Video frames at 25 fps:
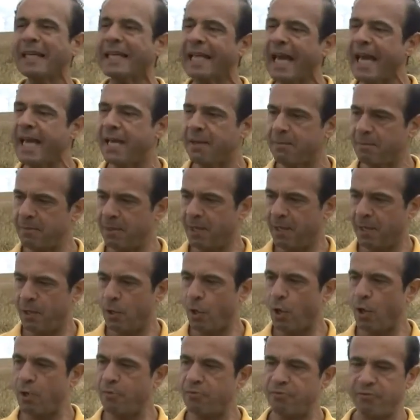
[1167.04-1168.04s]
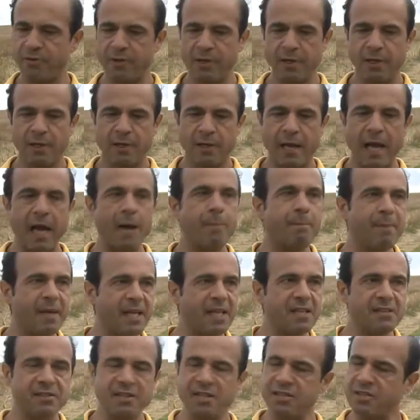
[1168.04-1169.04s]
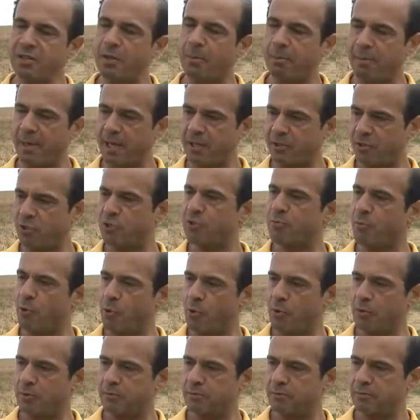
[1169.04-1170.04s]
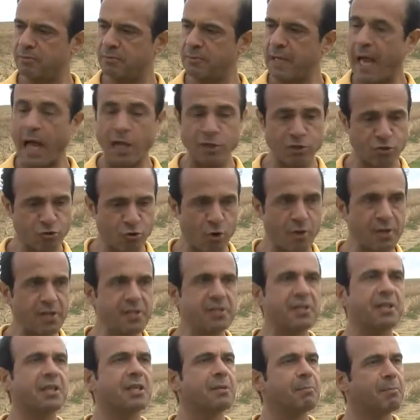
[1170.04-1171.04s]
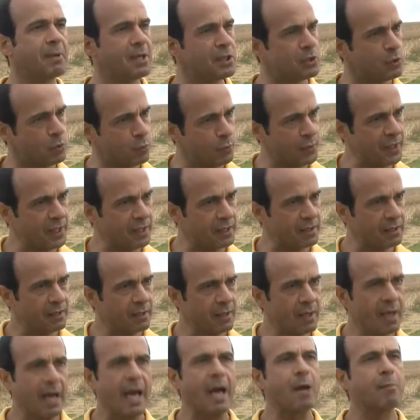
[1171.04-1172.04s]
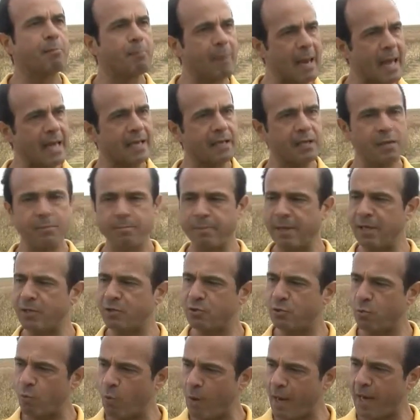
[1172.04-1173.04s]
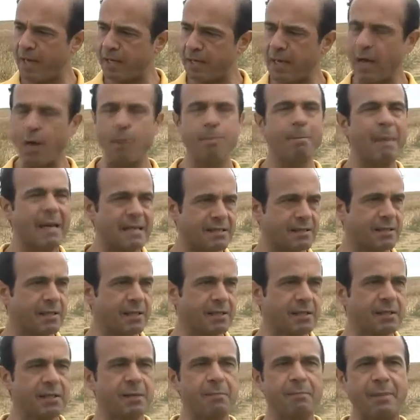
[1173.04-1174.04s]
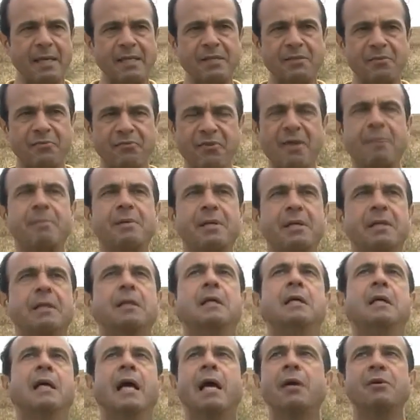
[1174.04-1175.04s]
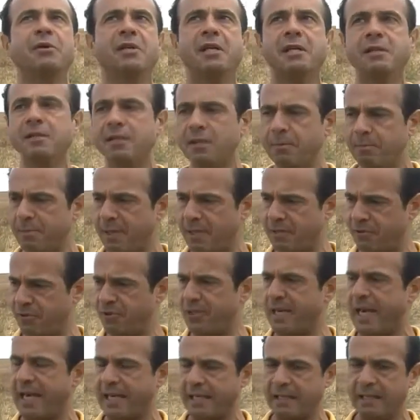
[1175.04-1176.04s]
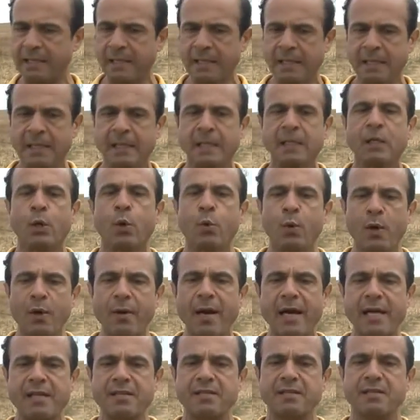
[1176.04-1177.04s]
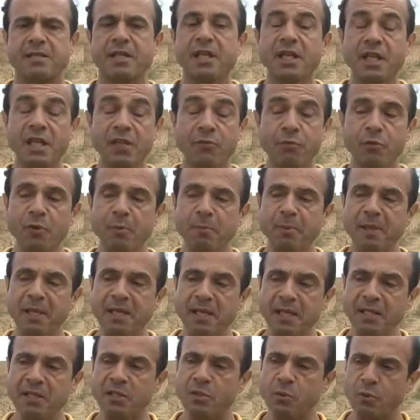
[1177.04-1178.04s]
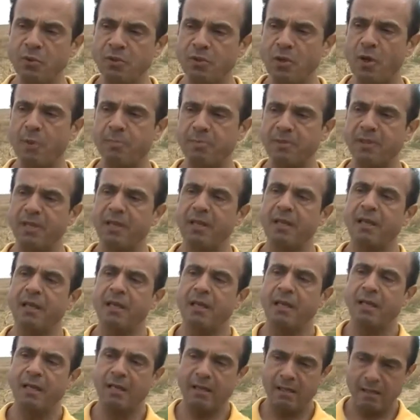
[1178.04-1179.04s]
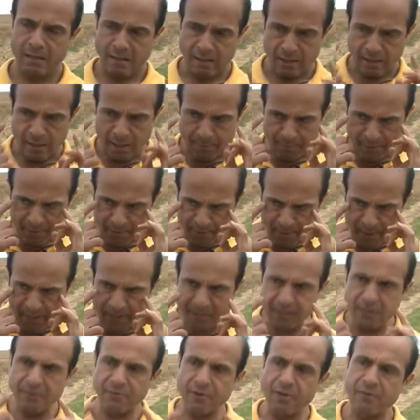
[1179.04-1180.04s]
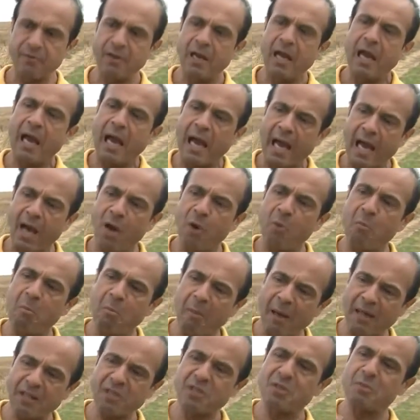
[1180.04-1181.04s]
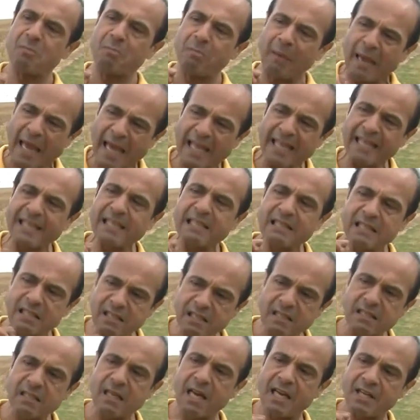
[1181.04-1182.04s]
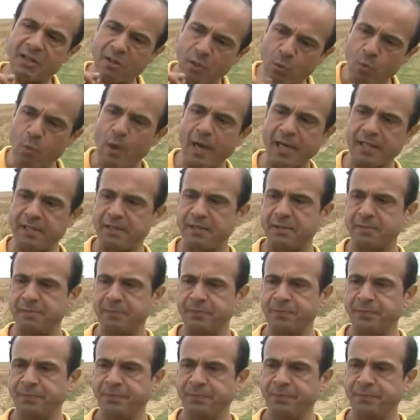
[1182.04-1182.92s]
game of how big is this compared to small, how strong is it compared to weak, how black compared to white, how masculine compared to feminine, how yin compared to yang. Whereas if we begin to adopt the perspective of how much black is inside the white,